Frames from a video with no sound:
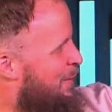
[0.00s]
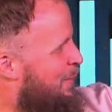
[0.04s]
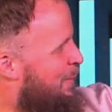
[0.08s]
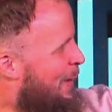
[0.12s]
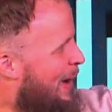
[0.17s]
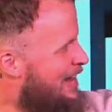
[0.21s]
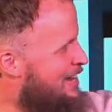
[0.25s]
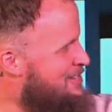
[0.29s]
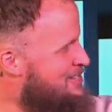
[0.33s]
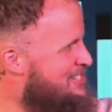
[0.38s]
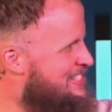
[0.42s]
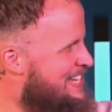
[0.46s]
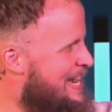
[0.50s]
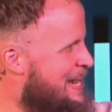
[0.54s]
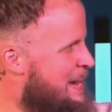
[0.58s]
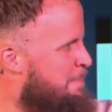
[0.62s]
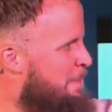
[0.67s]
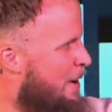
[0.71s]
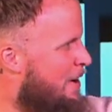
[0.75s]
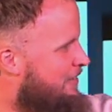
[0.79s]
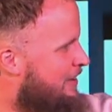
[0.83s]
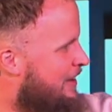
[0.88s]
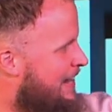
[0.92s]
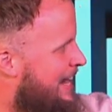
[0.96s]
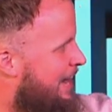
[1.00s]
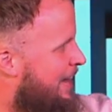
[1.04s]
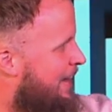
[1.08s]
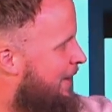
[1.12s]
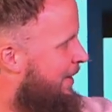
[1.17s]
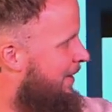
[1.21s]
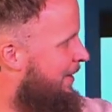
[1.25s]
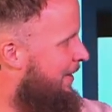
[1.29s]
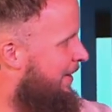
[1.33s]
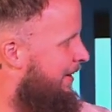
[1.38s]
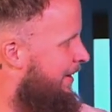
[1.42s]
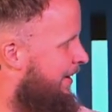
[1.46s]
Water's deep over
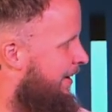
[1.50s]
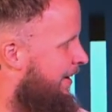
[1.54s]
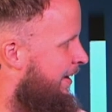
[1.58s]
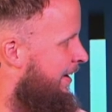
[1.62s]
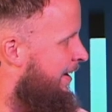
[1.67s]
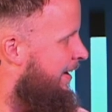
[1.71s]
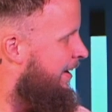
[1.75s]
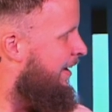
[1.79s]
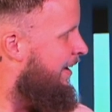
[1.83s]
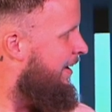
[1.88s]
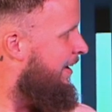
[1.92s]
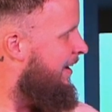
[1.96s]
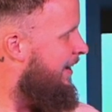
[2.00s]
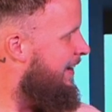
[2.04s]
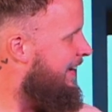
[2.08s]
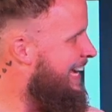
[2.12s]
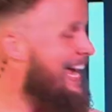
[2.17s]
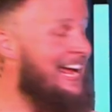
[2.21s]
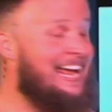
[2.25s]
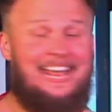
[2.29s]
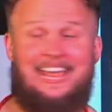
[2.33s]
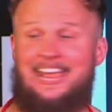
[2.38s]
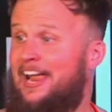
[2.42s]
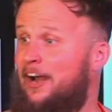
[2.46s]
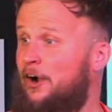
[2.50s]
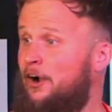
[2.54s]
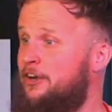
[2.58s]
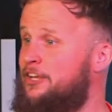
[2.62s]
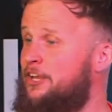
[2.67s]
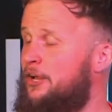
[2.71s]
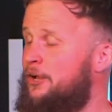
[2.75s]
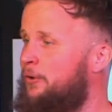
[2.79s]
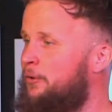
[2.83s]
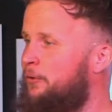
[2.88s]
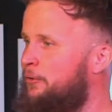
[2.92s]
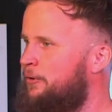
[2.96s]
here. Can't hear
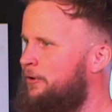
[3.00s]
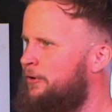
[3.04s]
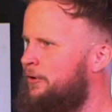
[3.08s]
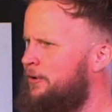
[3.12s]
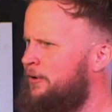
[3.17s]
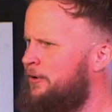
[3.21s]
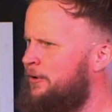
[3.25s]
you.